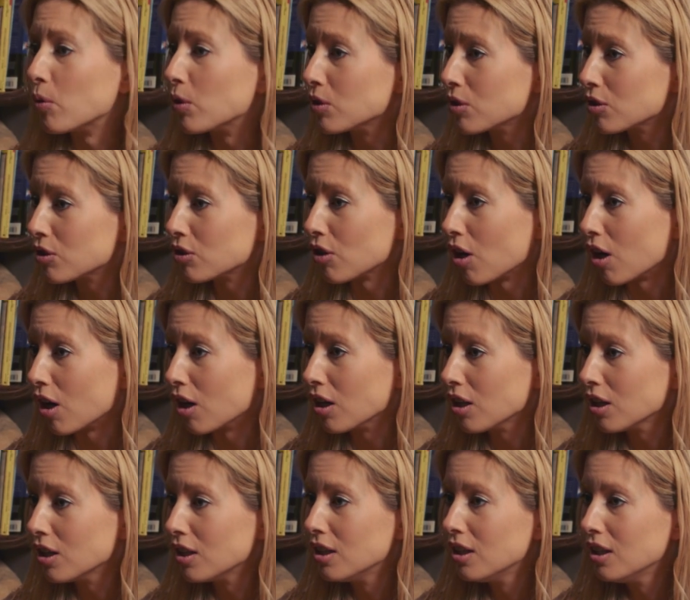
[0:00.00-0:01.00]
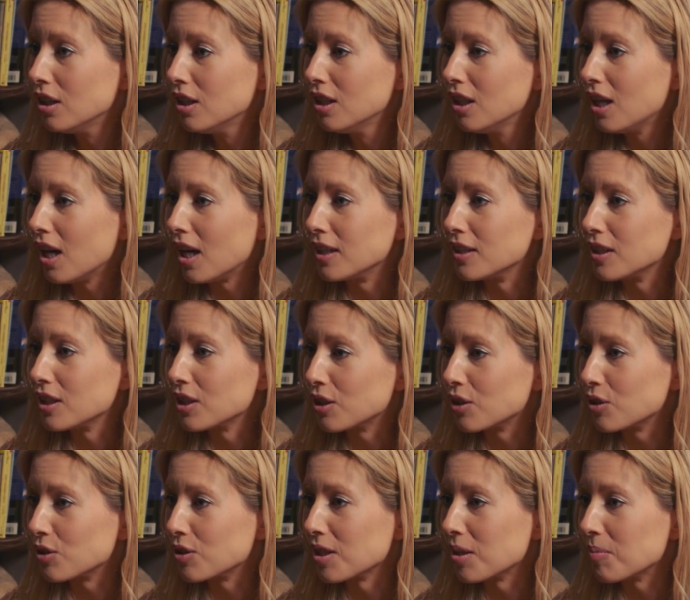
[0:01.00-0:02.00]
porn star. Okay. I did
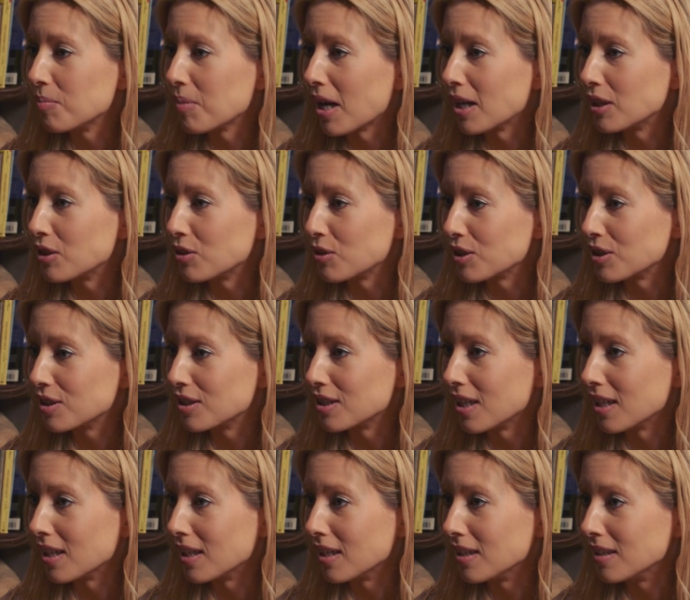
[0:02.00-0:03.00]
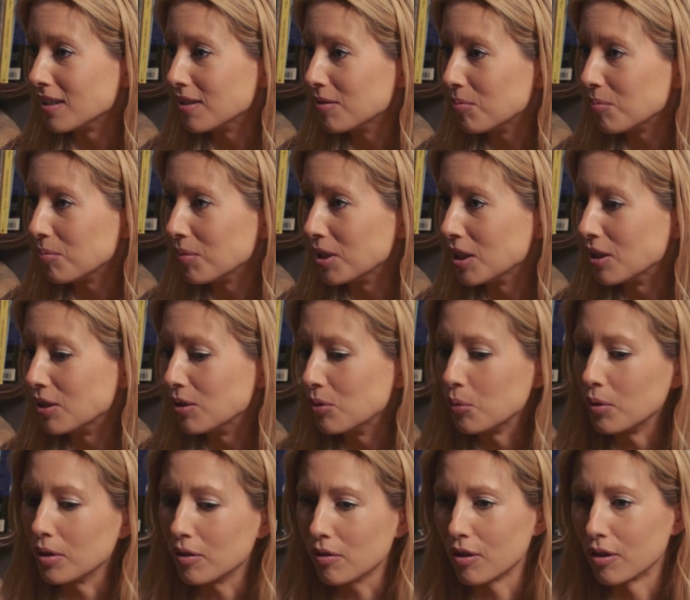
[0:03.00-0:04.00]
her St. Patrick's Day meal
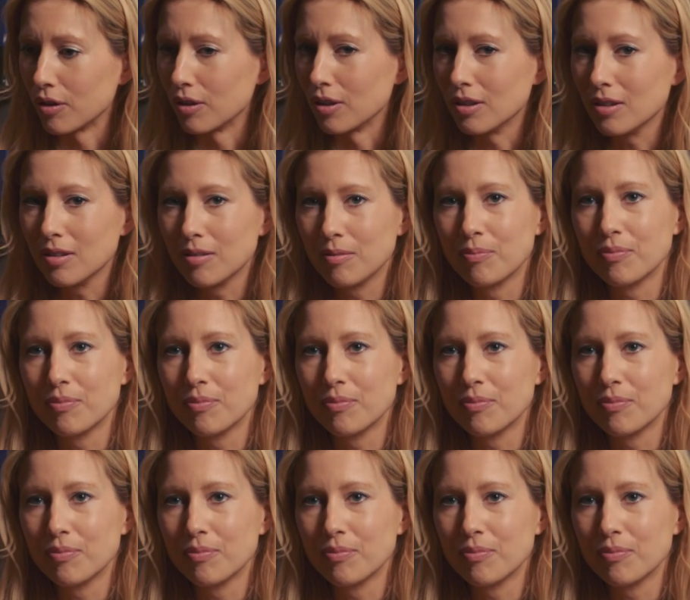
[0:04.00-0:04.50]
with her.